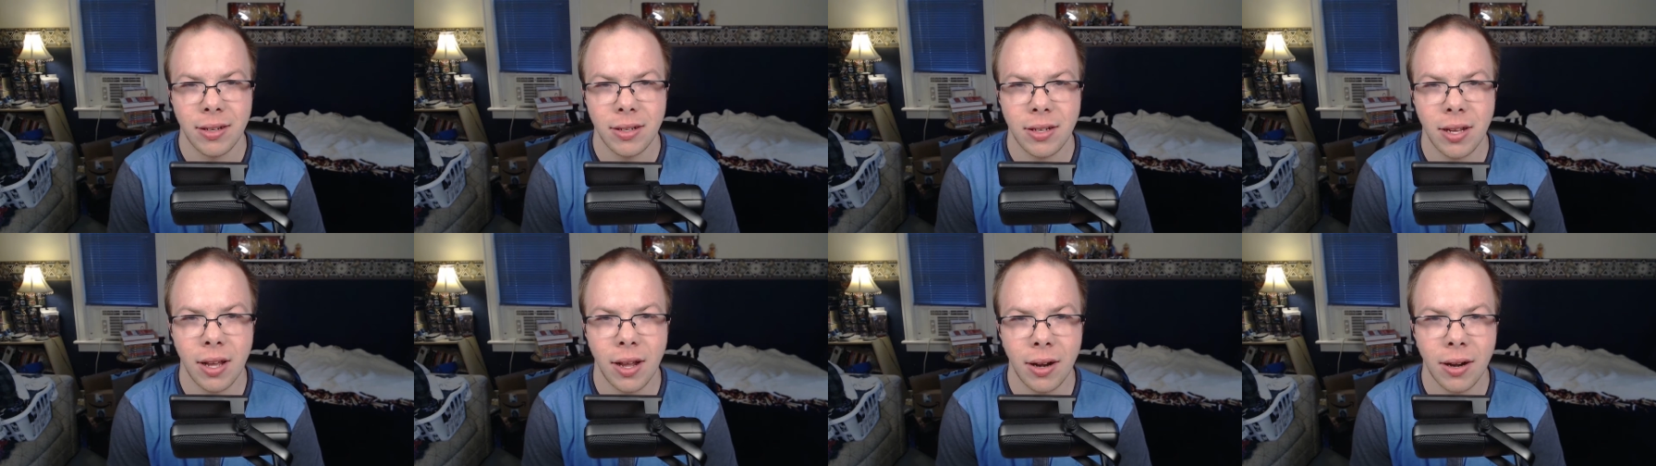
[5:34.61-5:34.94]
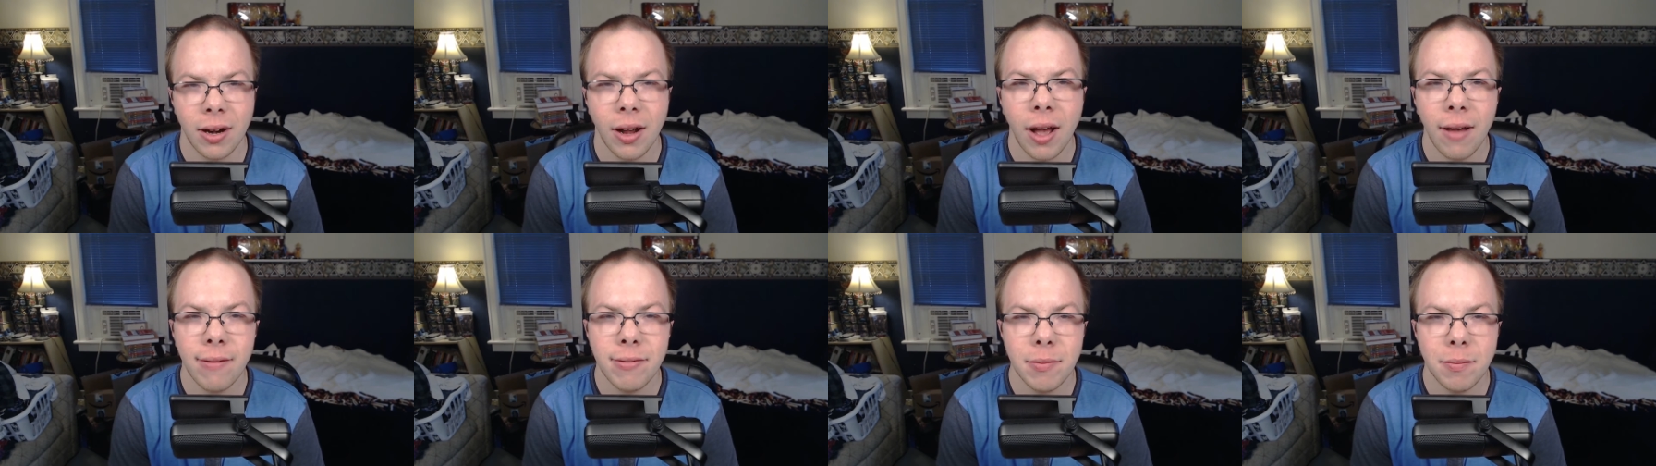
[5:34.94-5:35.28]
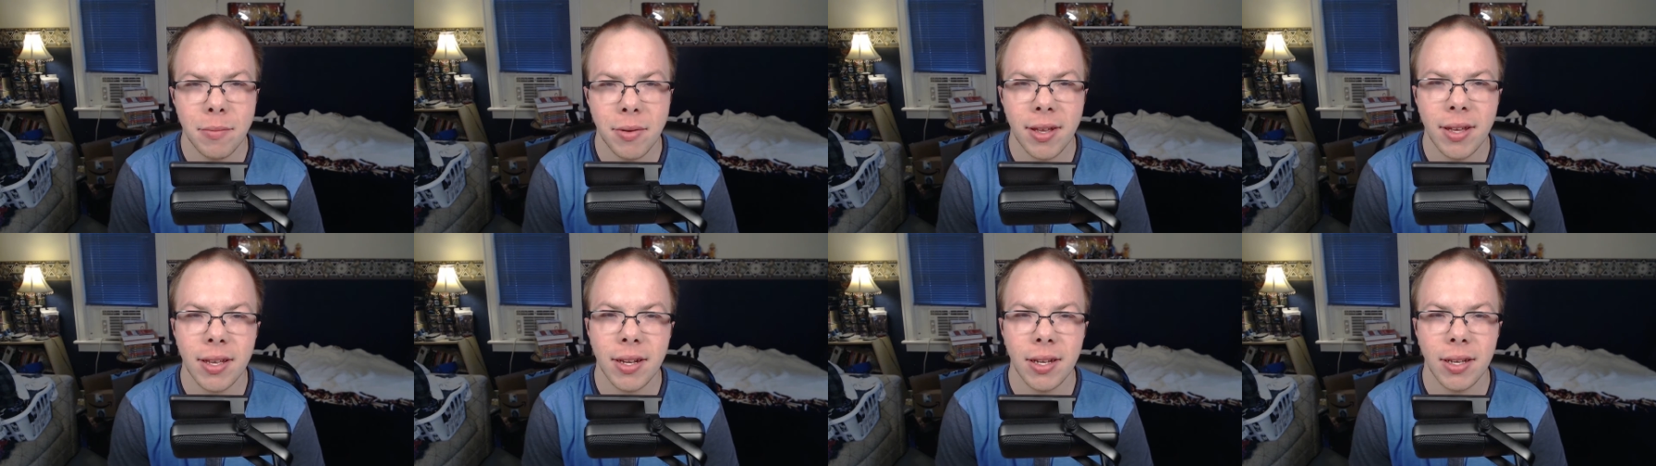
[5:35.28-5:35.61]
Tear off a
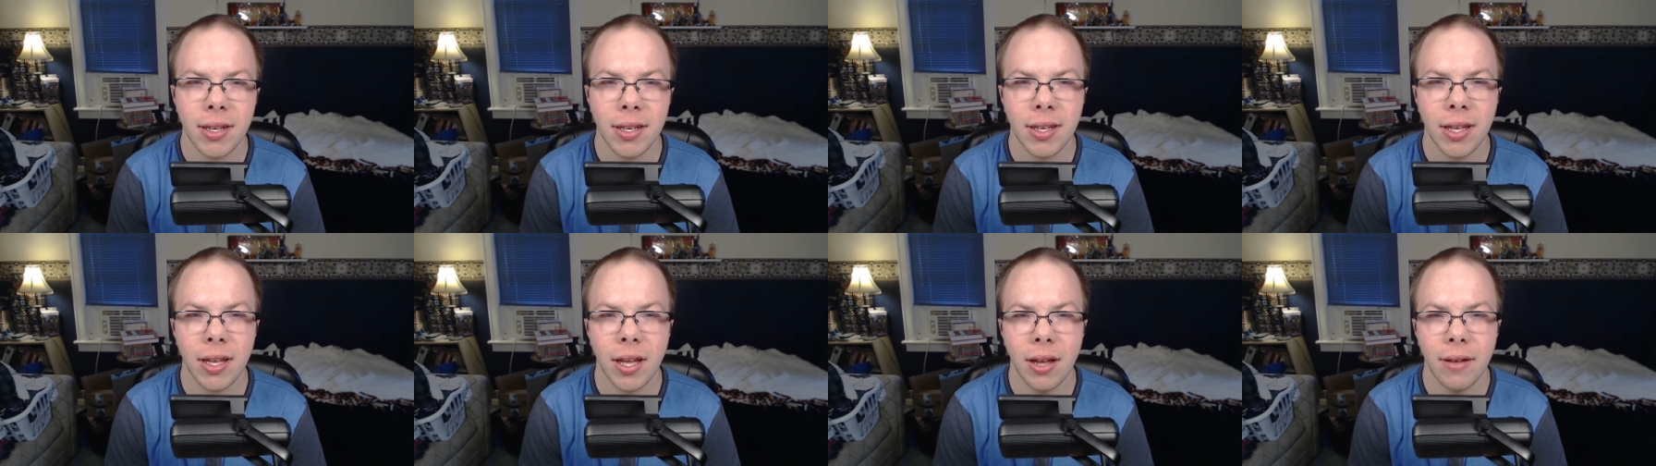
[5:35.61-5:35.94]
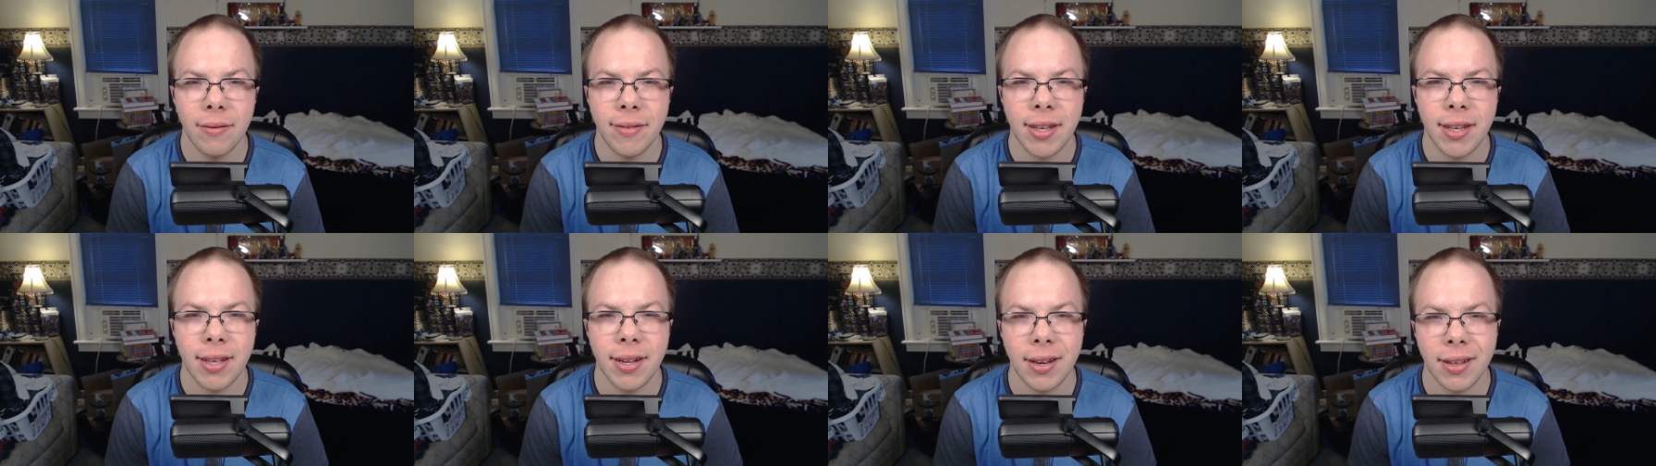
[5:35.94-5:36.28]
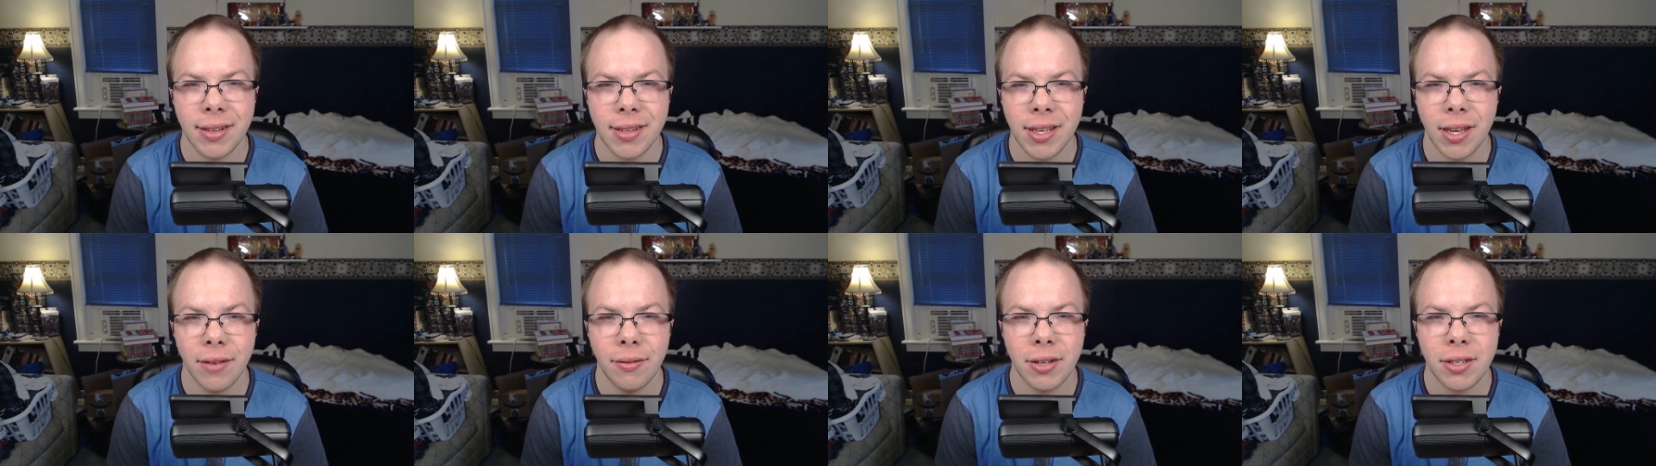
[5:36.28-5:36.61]
bit of it
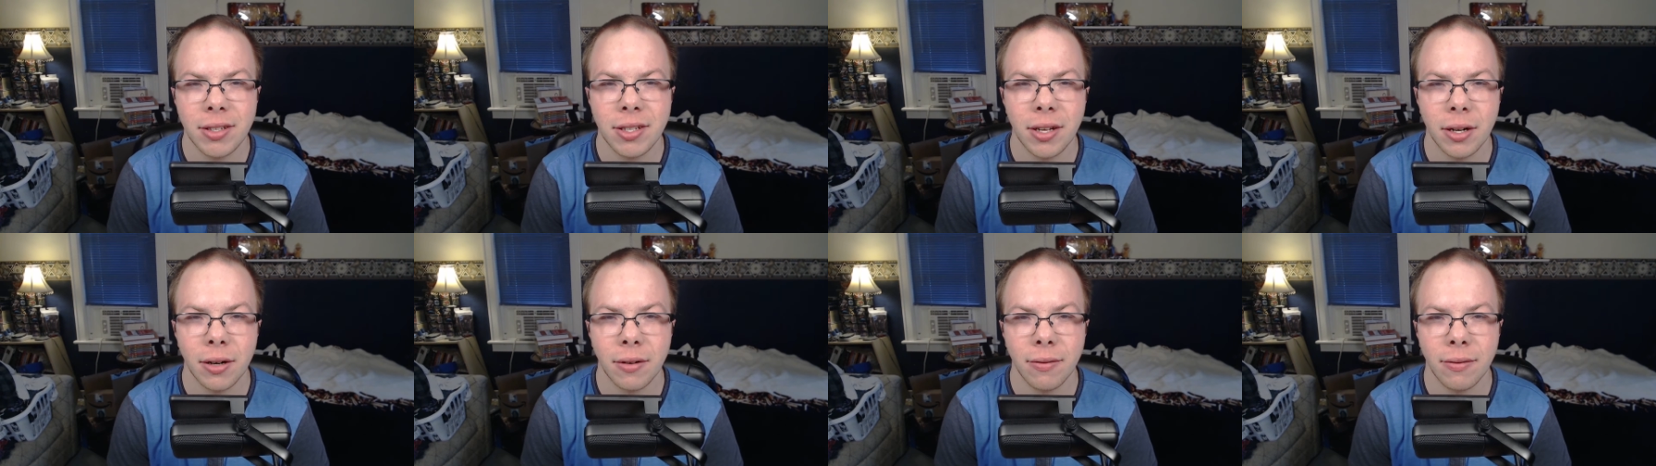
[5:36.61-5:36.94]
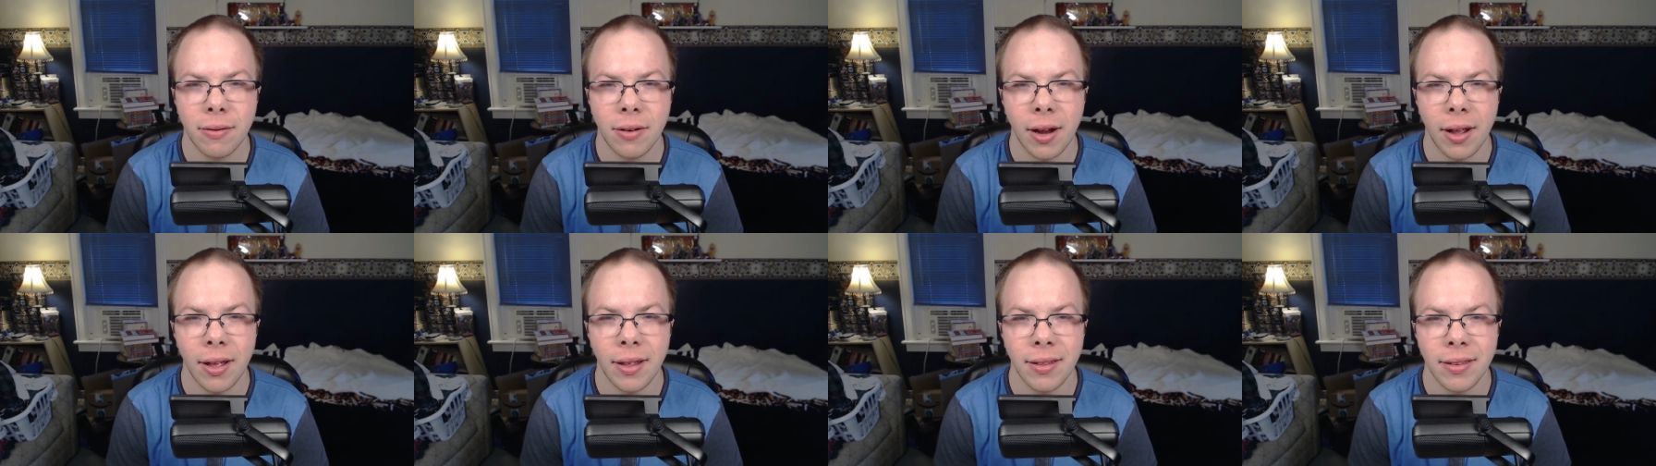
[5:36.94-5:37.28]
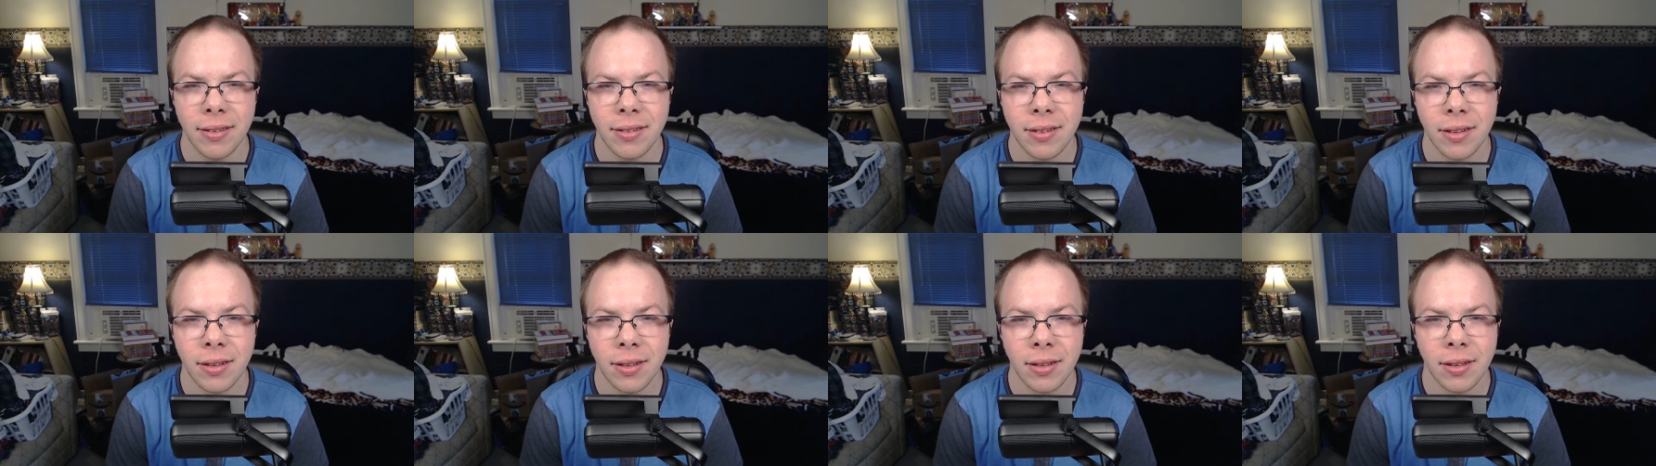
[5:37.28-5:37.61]
and give it to your
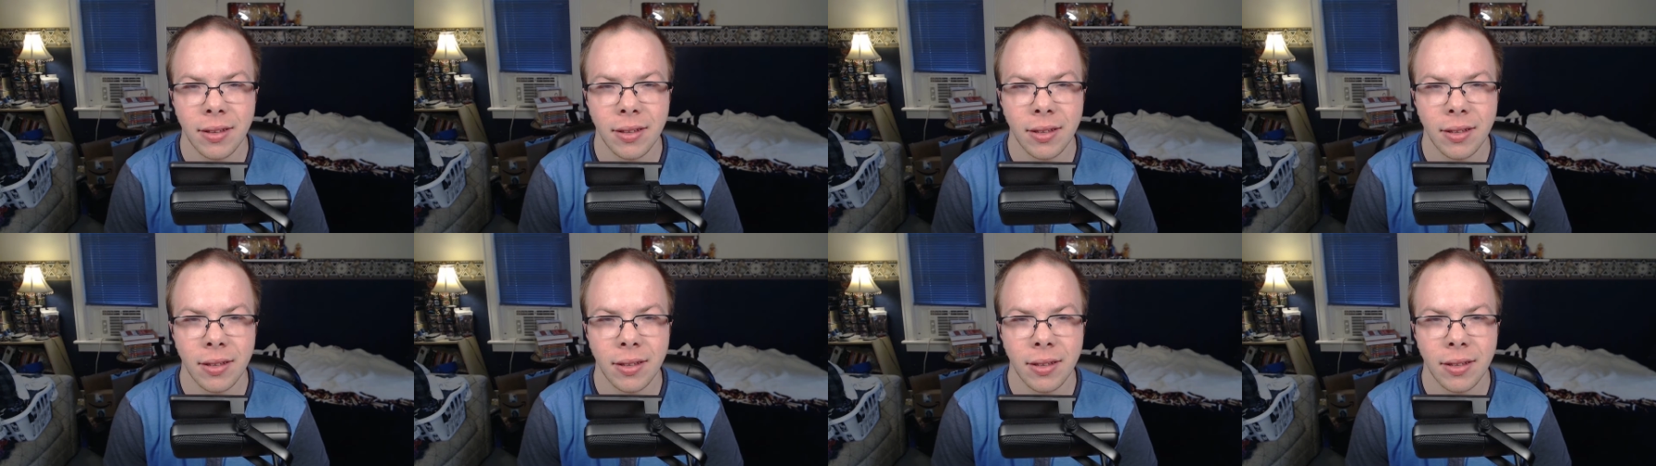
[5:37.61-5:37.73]
friends